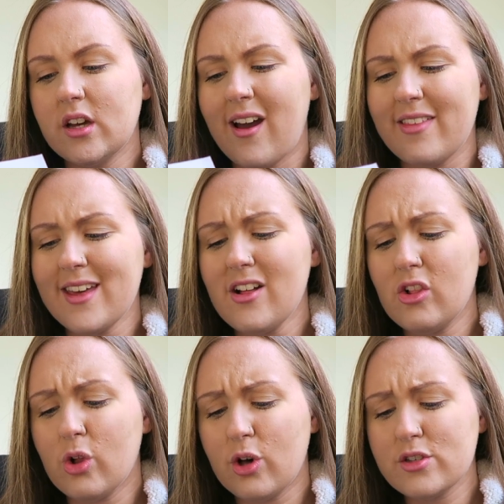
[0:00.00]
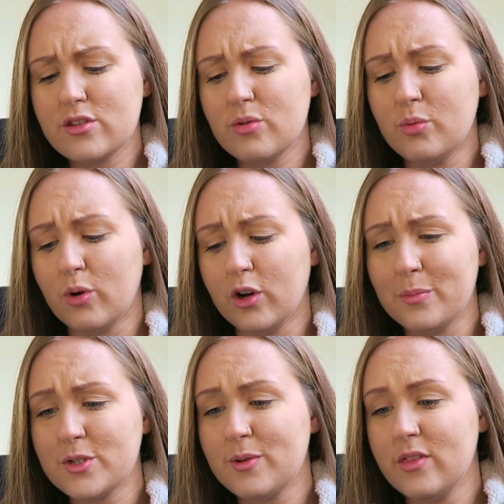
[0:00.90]
I think lost the war
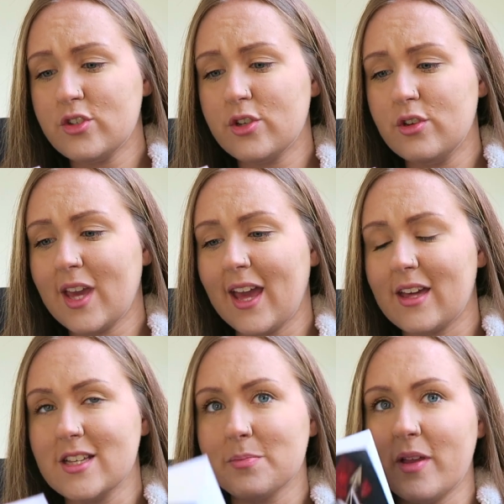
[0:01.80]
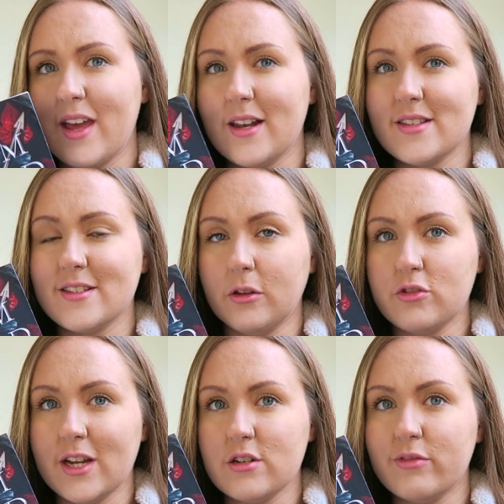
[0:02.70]
between the two kings, but then is still
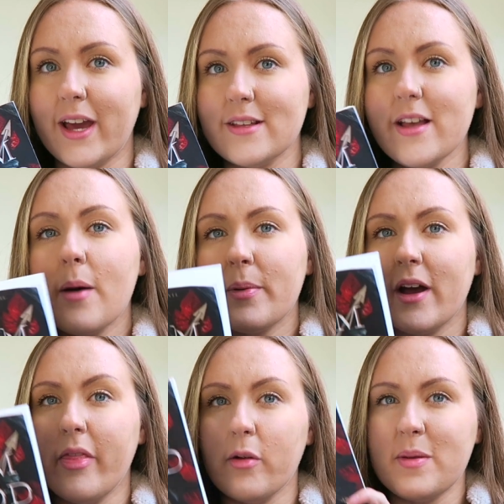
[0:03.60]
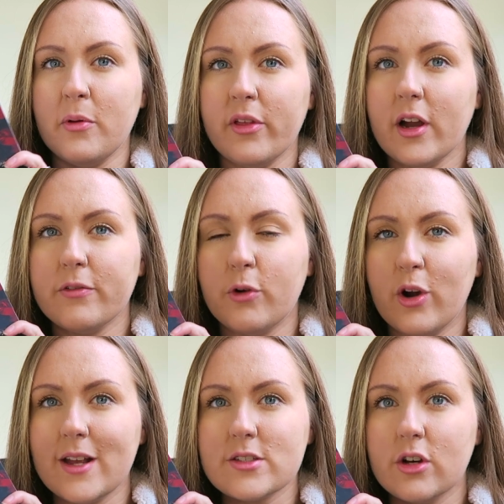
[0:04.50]
trying to rise up, and there are people that are for
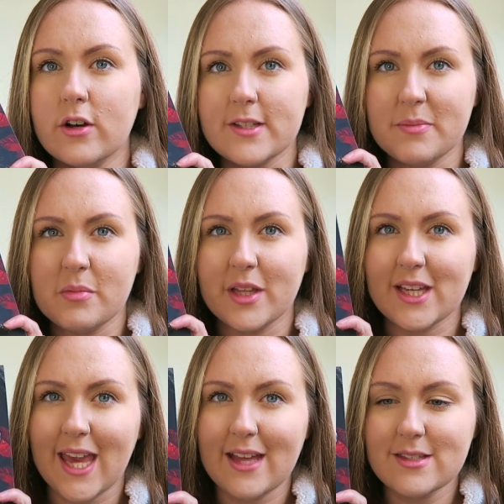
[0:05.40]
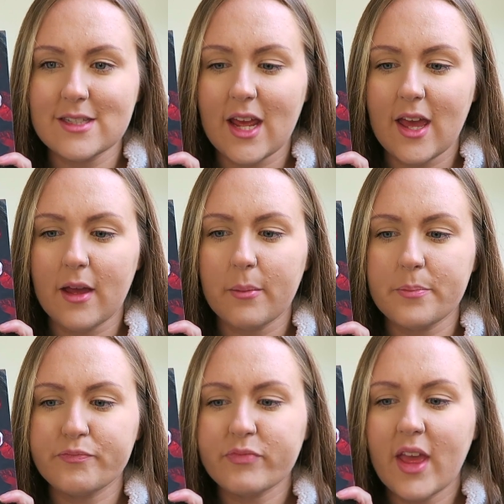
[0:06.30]
his cause and people against
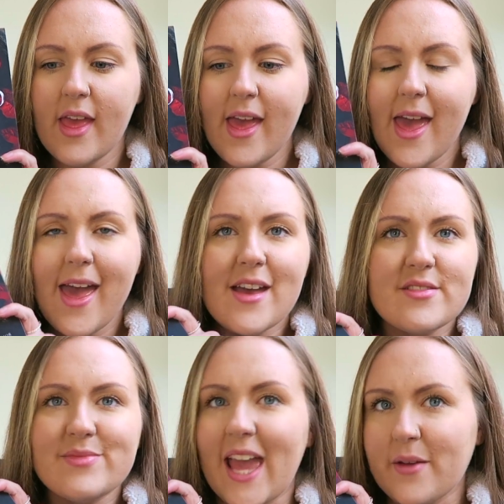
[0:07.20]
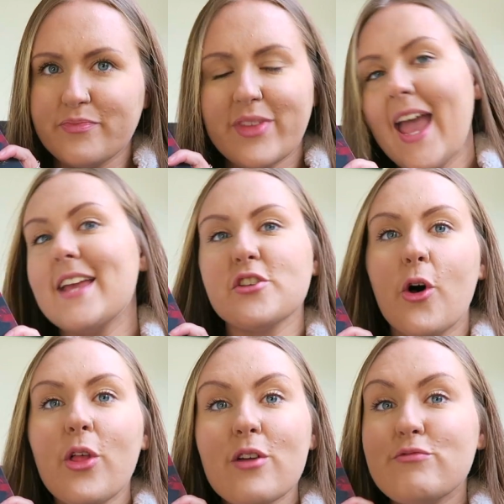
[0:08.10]
him. Yeah, it's
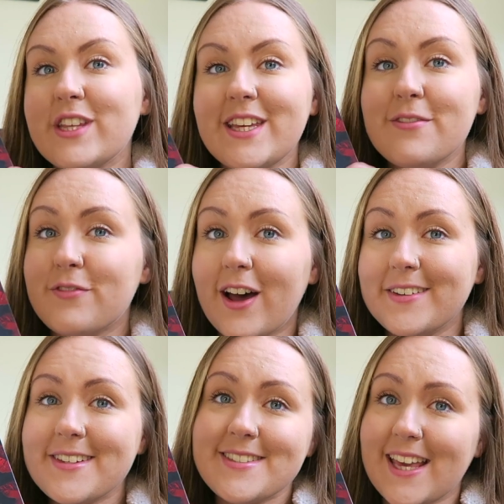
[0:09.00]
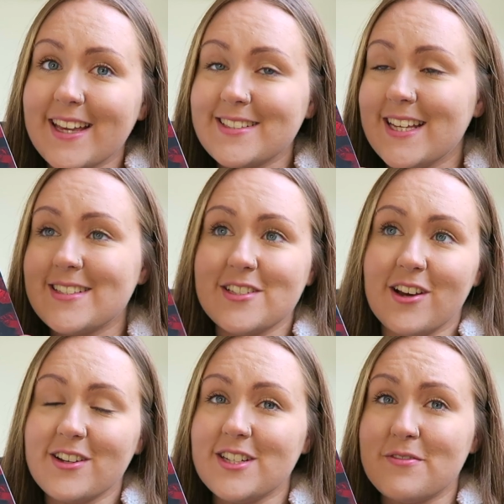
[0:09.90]
all a really fun, sexy,
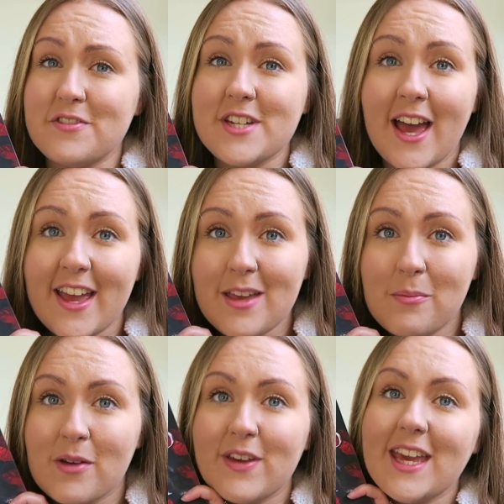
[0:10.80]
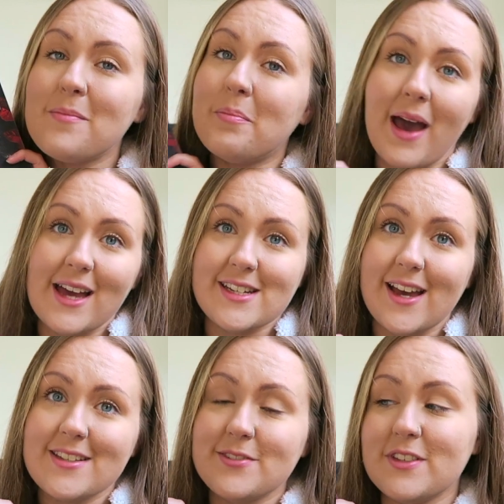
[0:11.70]
seductive time with a
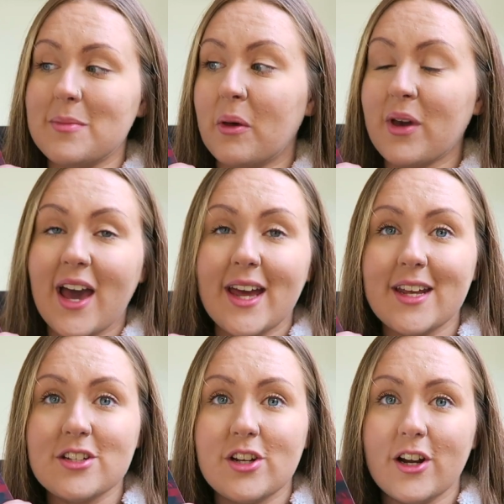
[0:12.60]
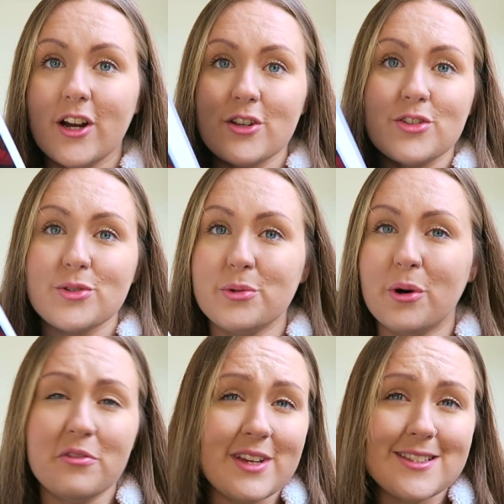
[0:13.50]
badass female character, so
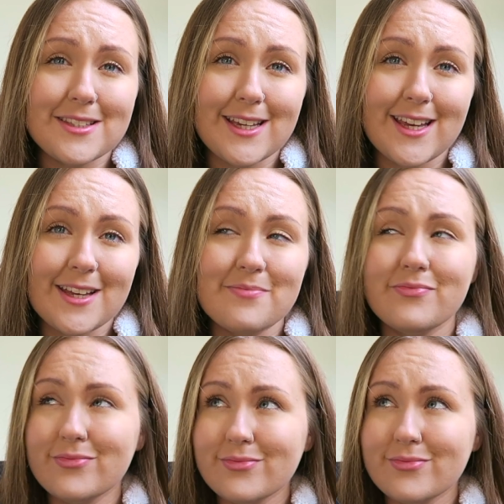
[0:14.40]
obviously